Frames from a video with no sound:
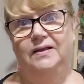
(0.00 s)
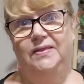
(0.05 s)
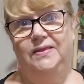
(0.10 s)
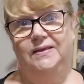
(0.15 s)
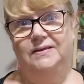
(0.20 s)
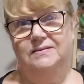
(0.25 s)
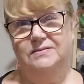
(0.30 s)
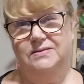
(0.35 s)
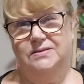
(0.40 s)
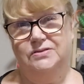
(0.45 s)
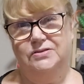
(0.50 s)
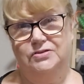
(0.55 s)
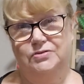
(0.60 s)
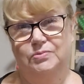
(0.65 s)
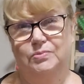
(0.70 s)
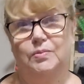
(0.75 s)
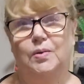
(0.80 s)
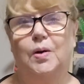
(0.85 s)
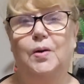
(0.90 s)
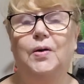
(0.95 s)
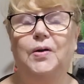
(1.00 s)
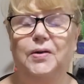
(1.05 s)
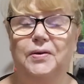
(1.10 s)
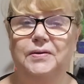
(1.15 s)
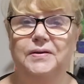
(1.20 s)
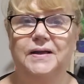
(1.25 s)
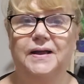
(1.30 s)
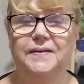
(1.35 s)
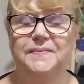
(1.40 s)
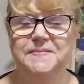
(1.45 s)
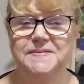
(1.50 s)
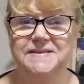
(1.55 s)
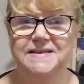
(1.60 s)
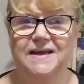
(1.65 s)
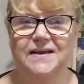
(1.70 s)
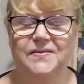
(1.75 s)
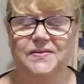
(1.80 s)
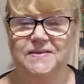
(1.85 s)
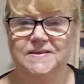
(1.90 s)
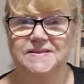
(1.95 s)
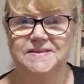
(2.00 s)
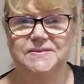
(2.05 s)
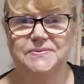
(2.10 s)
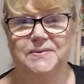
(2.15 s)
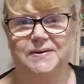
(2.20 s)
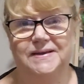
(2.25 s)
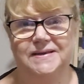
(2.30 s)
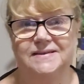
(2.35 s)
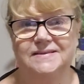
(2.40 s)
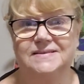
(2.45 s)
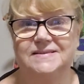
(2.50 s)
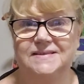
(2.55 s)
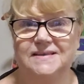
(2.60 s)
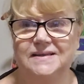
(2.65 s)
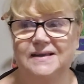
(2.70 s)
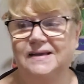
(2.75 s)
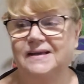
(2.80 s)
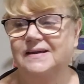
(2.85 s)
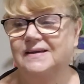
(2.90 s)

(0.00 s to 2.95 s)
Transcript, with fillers: I think tomorrow comes out this week's.